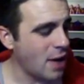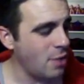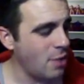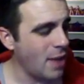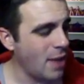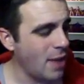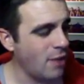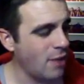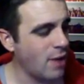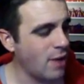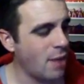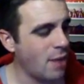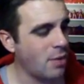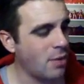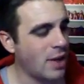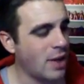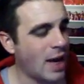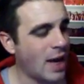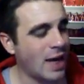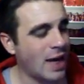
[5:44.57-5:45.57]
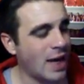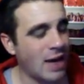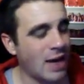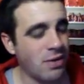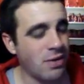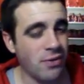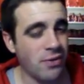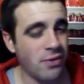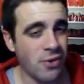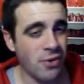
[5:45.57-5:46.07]
you may remember that I
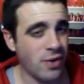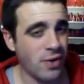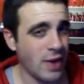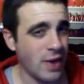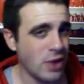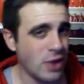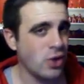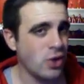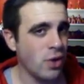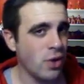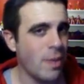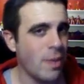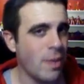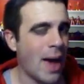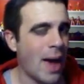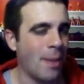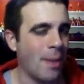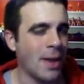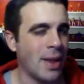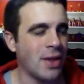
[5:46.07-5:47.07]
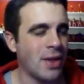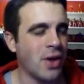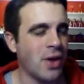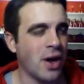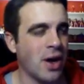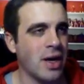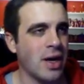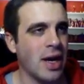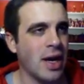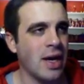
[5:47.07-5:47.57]
gave the first issue of Batman the
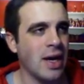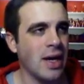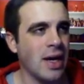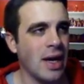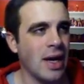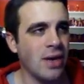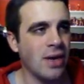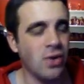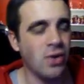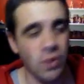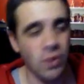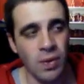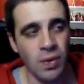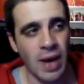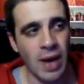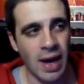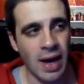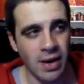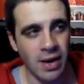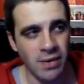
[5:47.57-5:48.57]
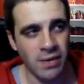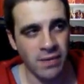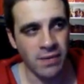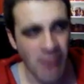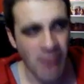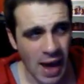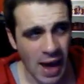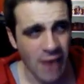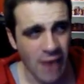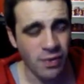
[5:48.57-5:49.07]
Dark Knight a 2 out of
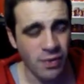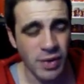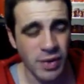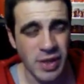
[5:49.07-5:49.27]
5,